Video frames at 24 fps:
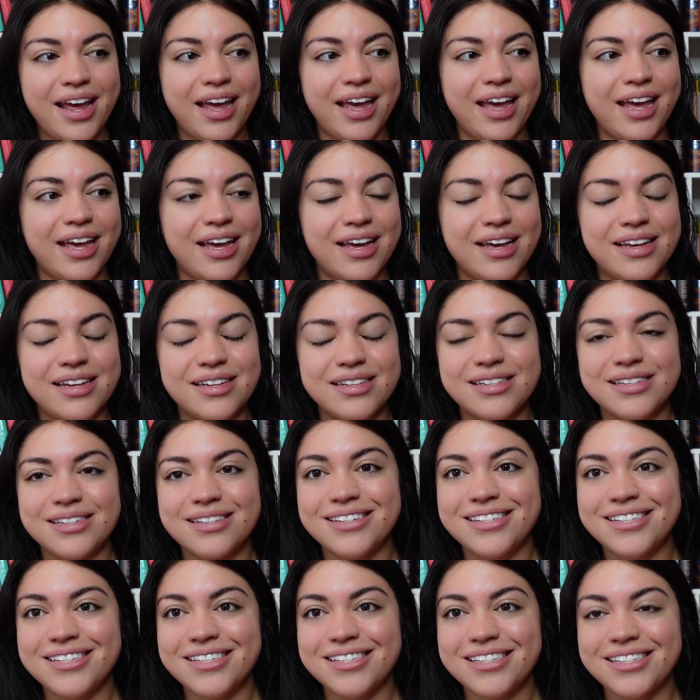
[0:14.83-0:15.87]
and
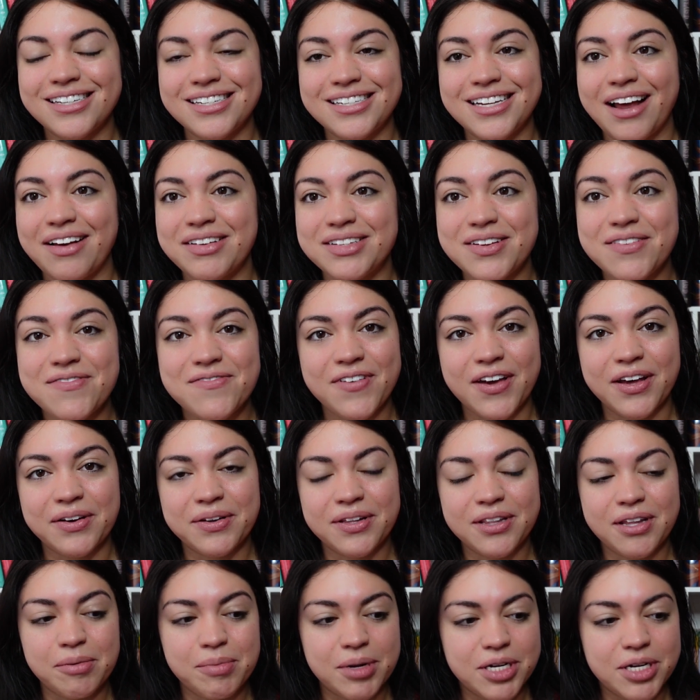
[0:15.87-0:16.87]
just have some fun with on